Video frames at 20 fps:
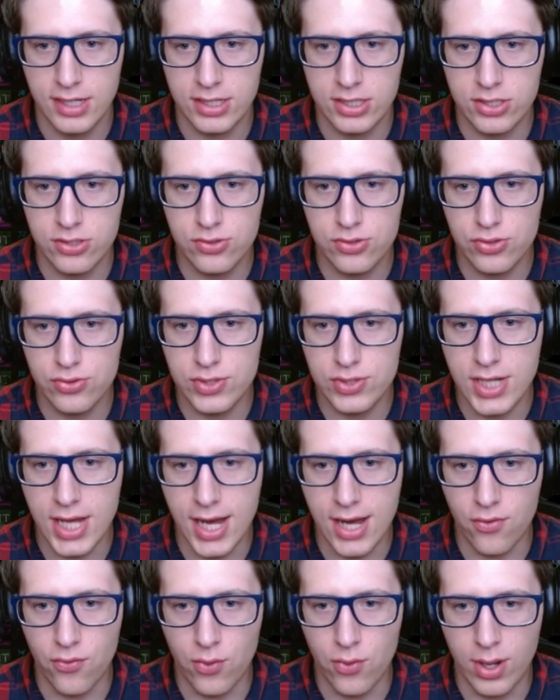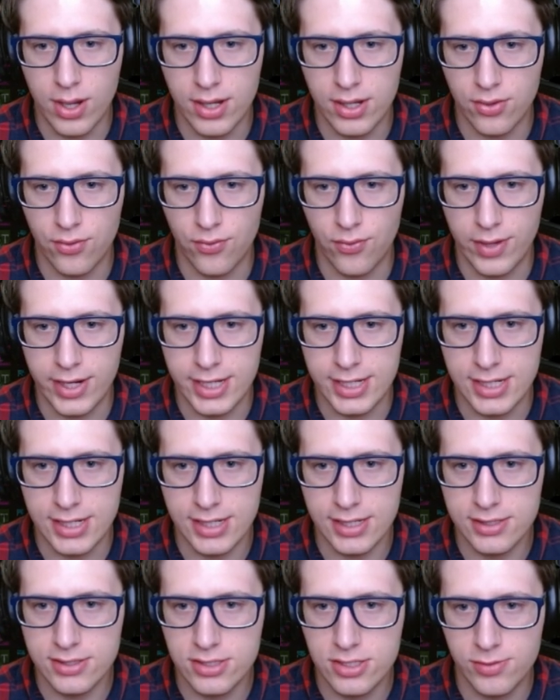You do not want
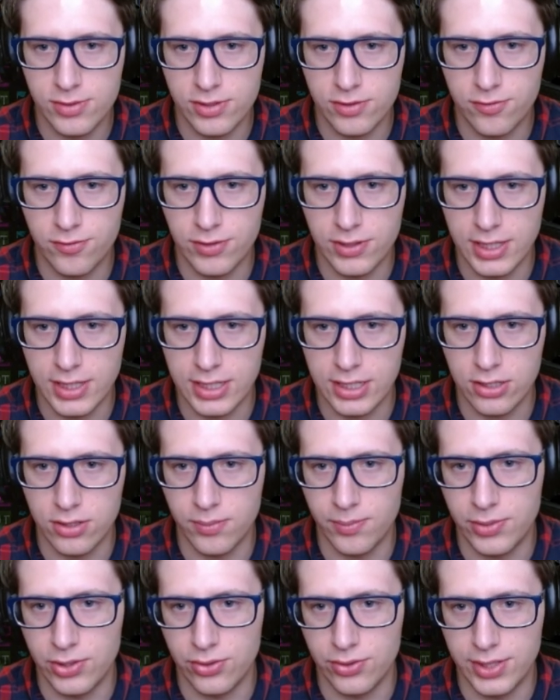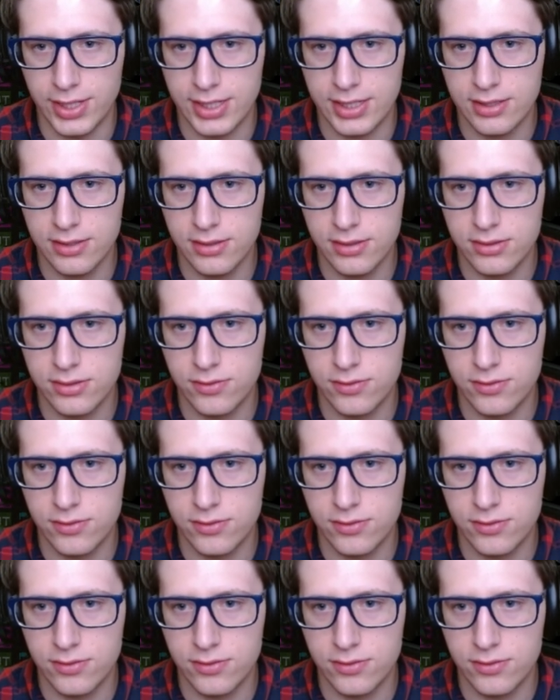radon to be filling your building.